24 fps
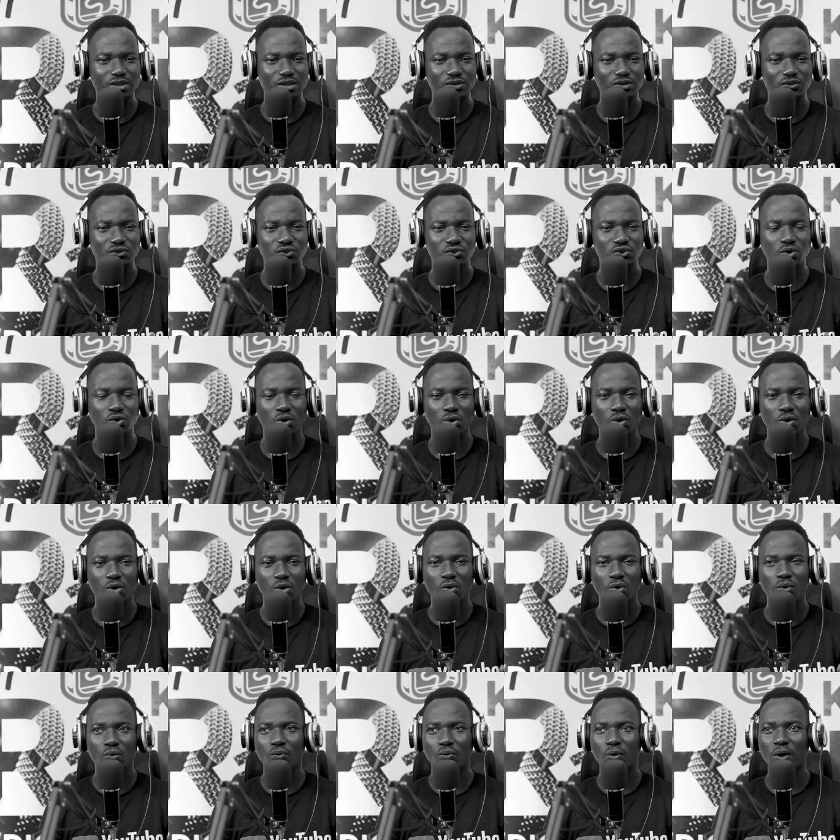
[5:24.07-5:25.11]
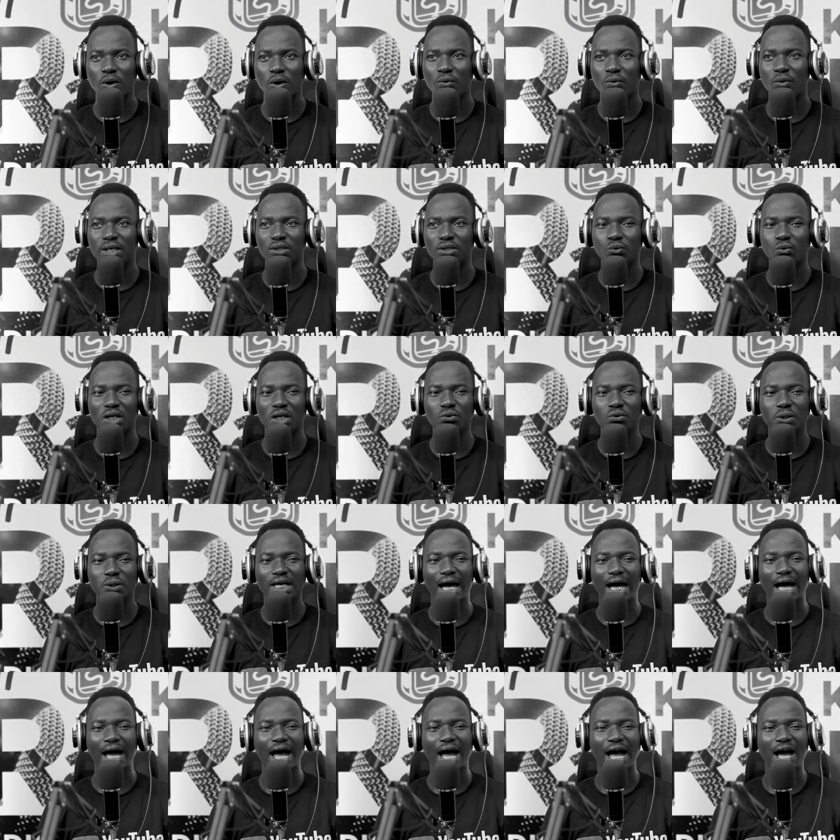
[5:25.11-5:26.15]
So when we
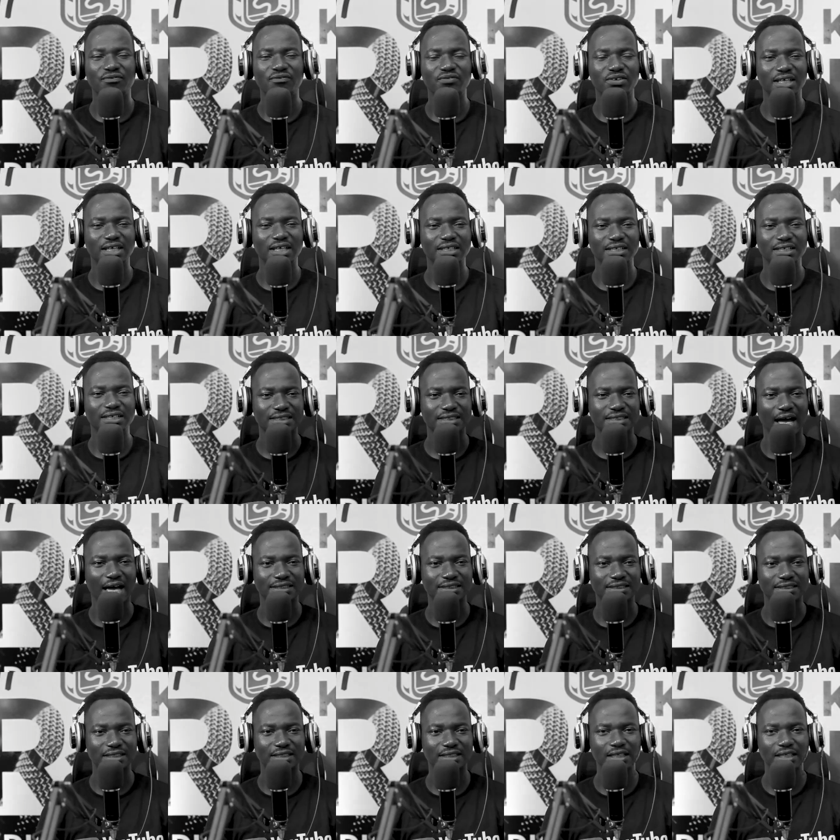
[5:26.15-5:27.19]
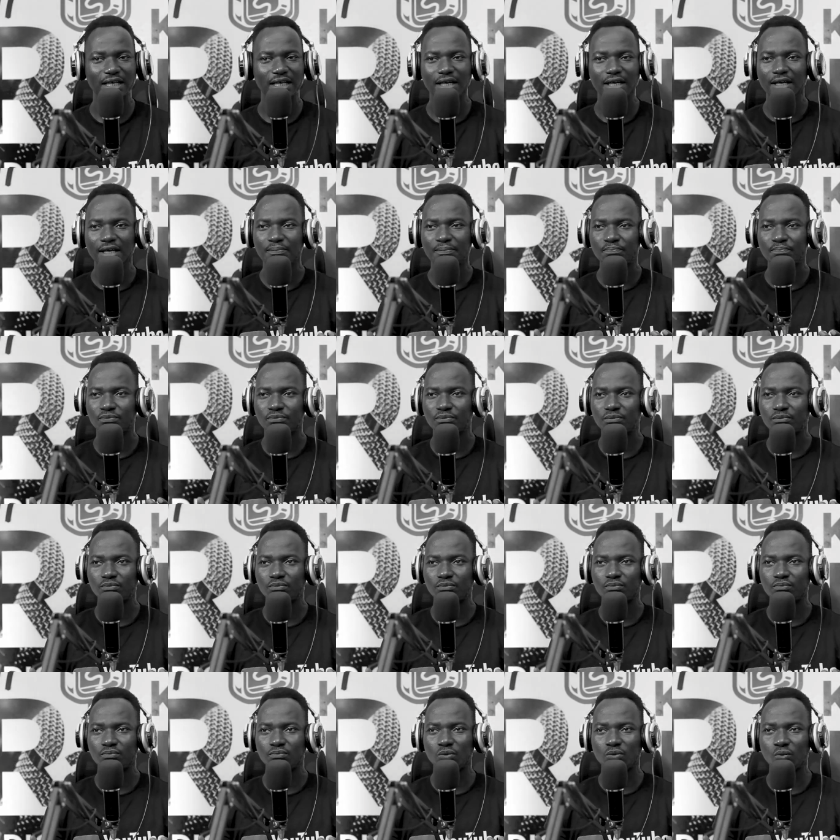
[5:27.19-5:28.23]
are having a discussion,
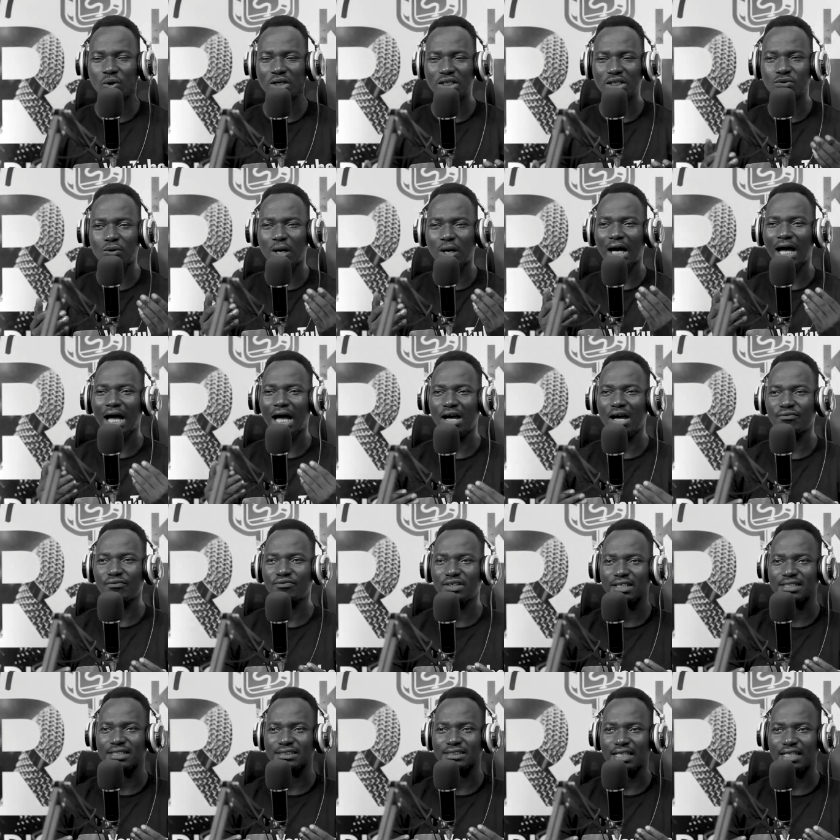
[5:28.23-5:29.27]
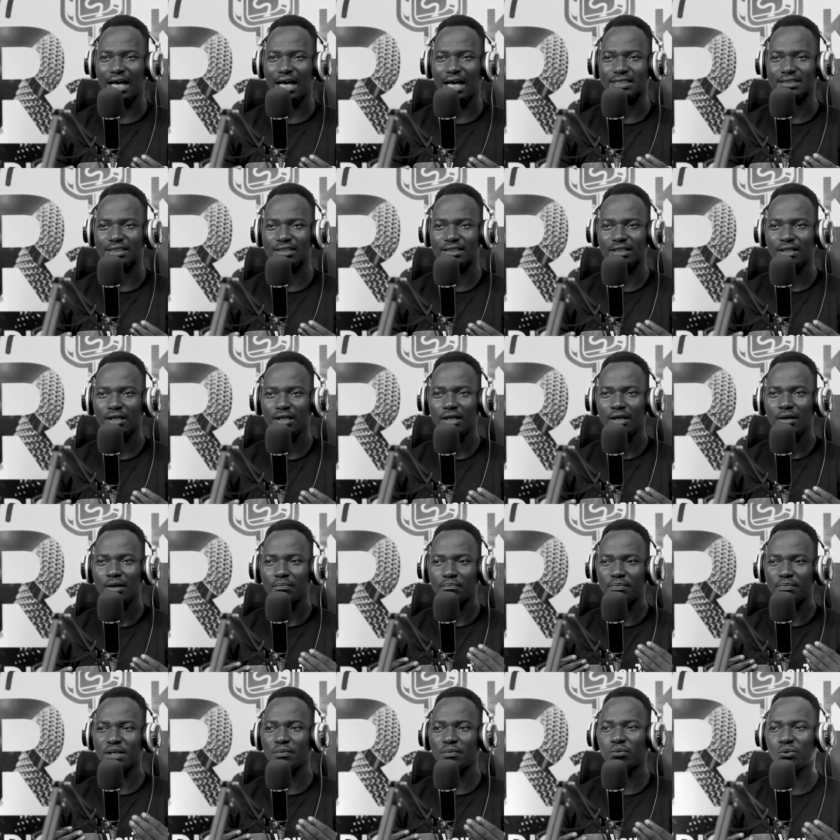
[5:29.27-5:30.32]
when you are having a discussion,
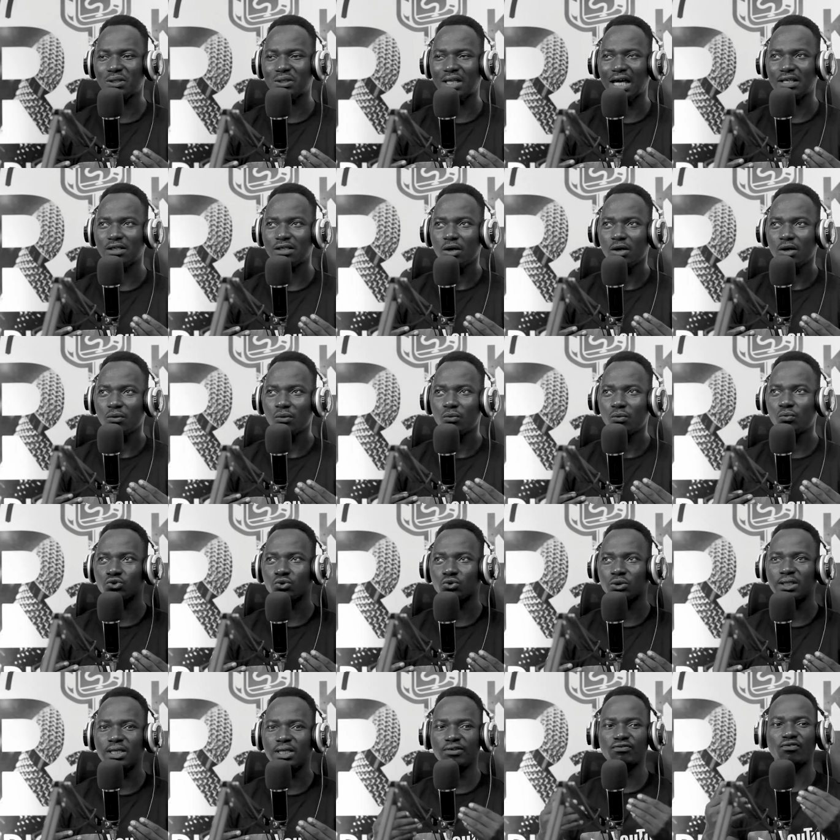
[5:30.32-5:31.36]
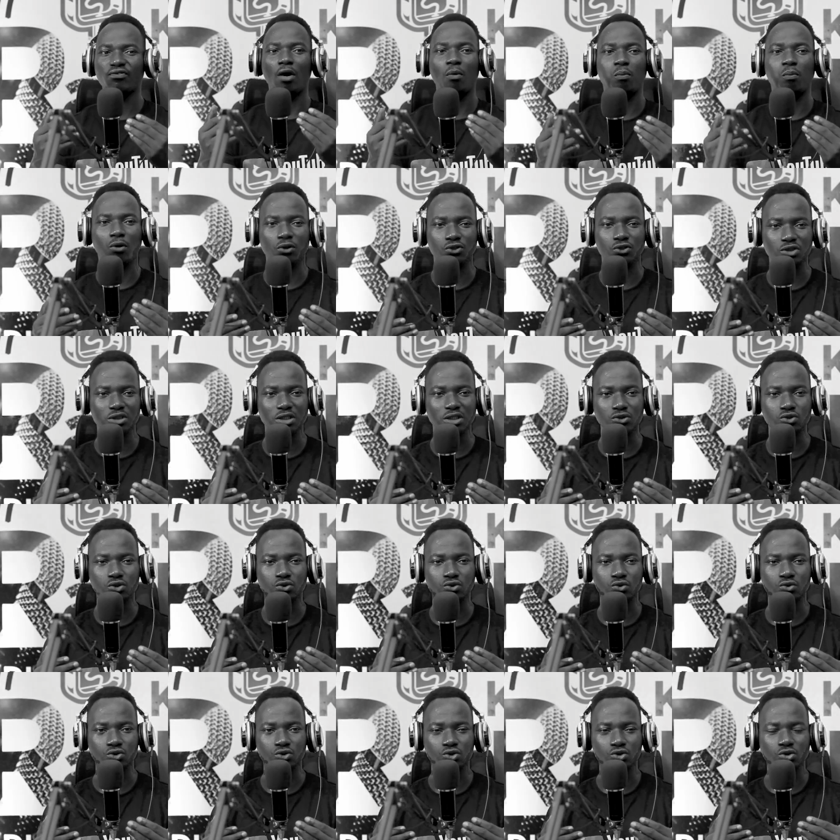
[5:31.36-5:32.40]
people that we should give opportunity
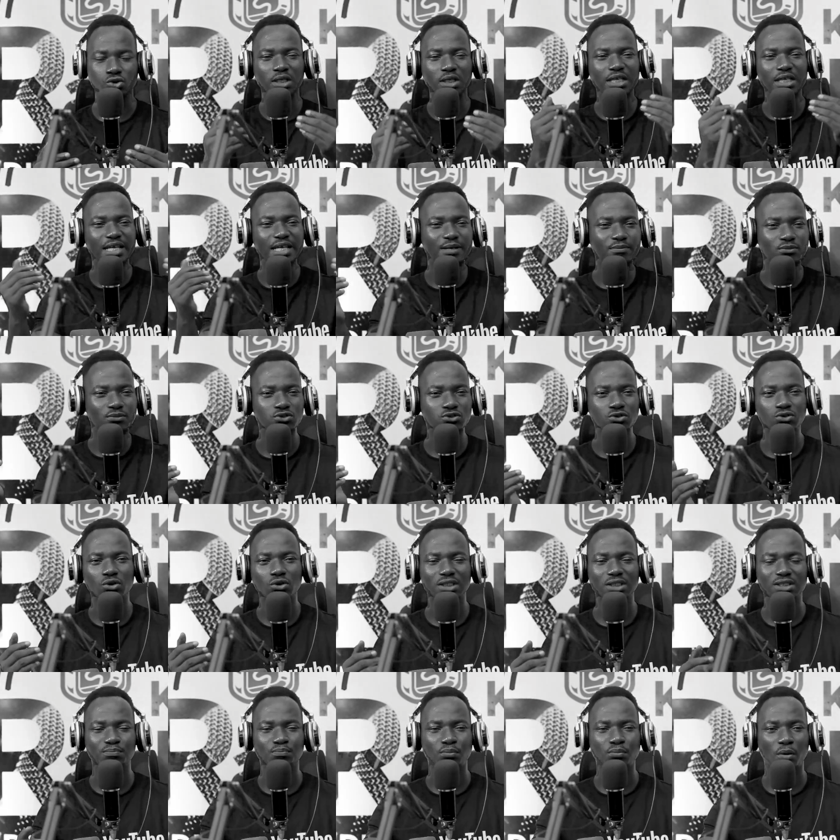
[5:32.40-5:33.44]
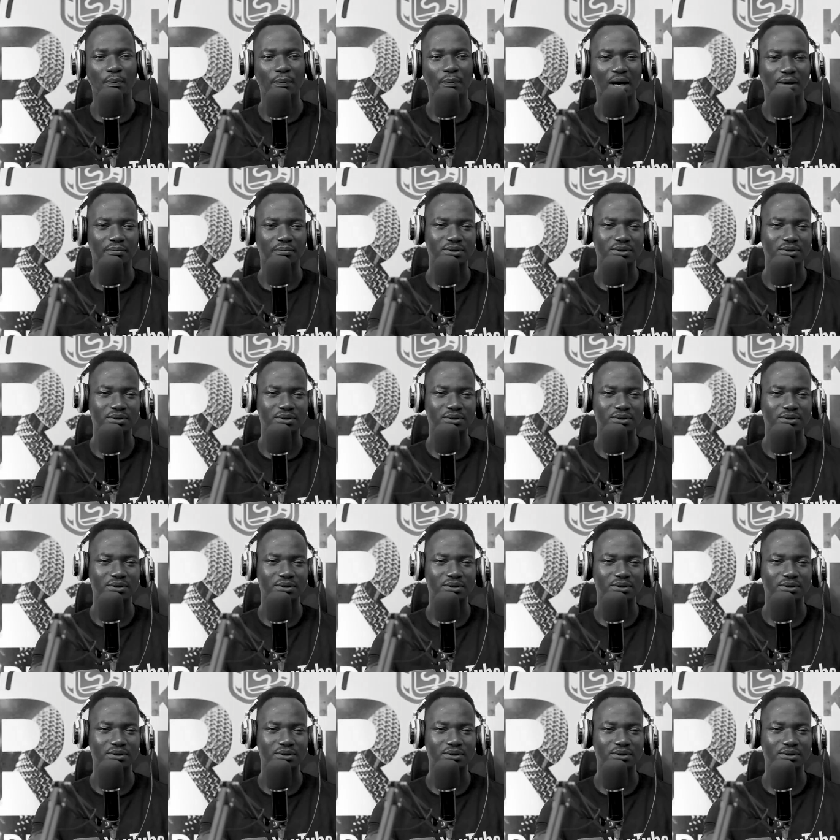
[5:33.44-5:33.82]
to, your name do not pop up